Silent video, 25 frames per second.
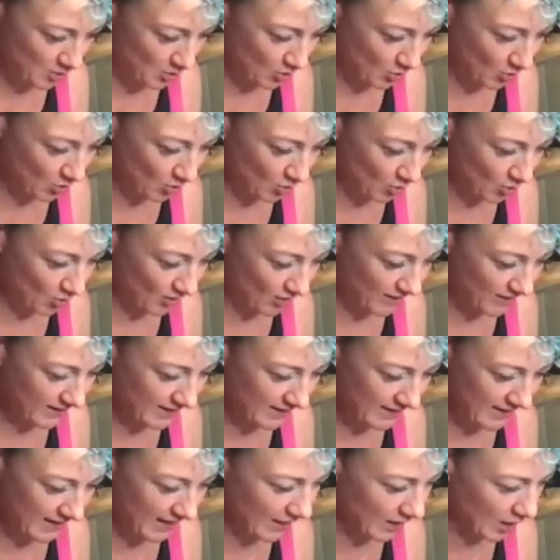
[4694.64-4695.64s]
pure
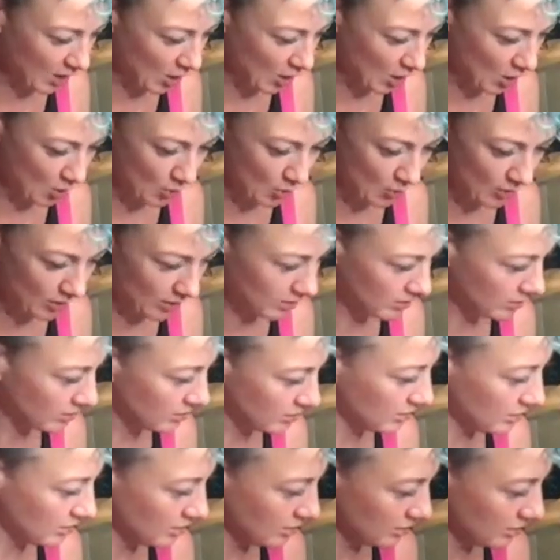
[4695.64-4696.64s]
yellow.
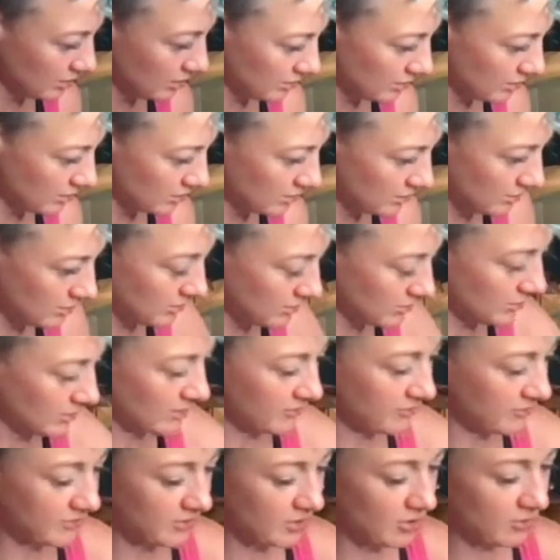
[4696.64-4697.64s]
Oh, I
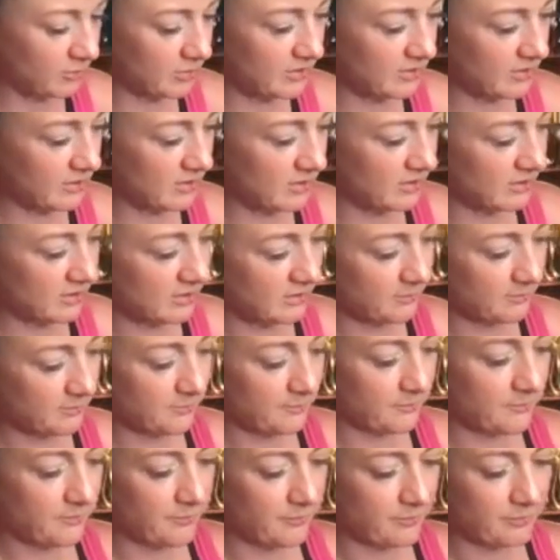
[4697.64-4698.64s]
haven't opened the
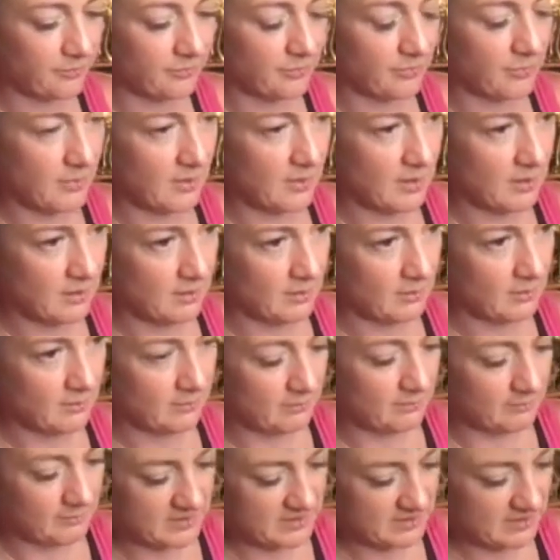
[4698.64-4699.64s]

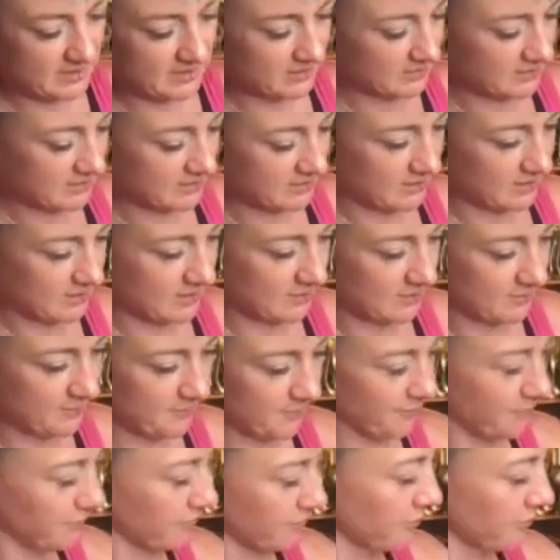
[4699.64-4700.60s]
sand colour.